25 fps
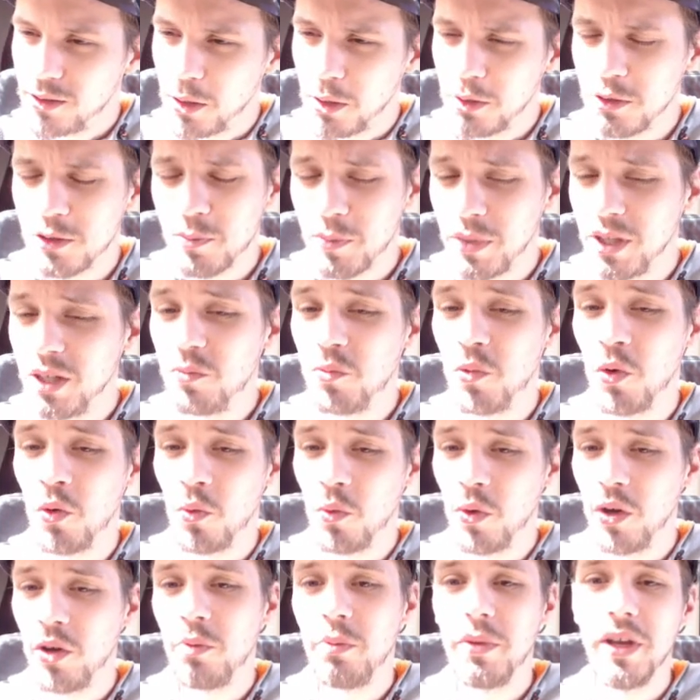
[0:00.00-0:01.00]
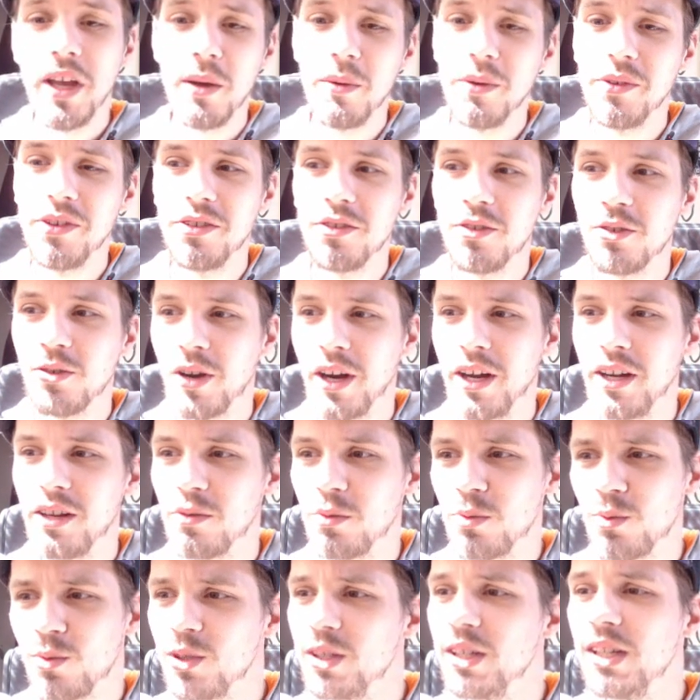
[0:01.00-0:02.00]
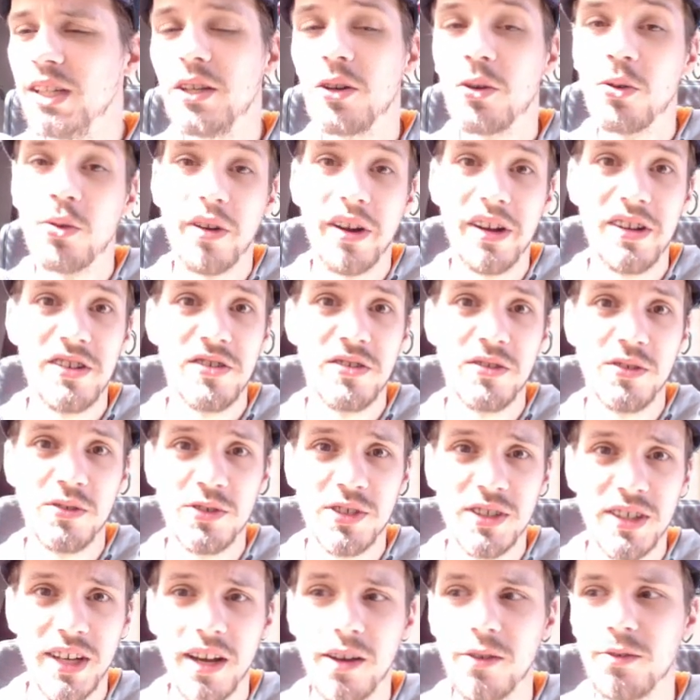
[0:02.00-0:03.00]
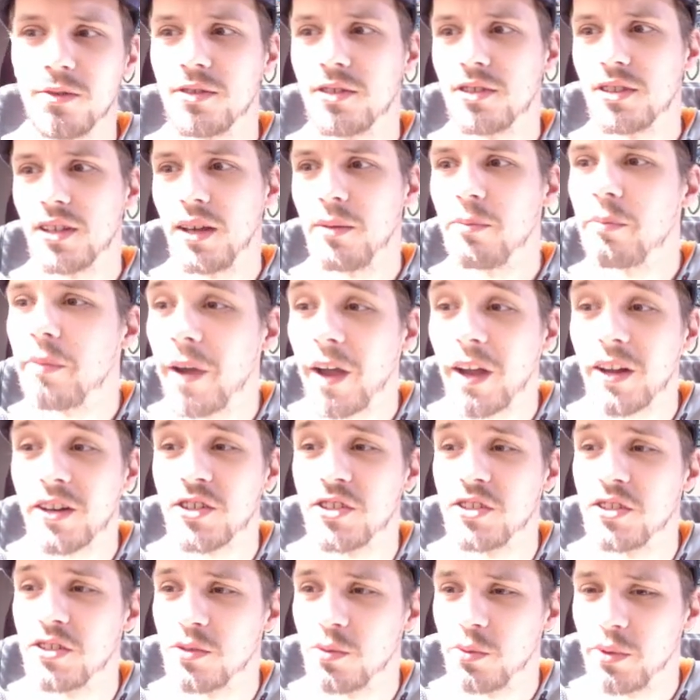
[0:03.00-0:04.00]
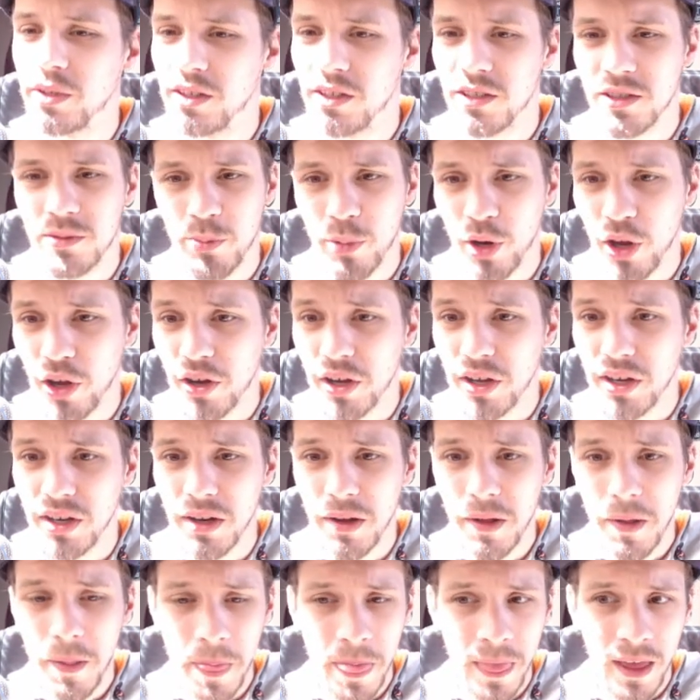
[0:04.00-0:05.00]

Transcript: those people will be able to create really original sounds and patches with this plugin.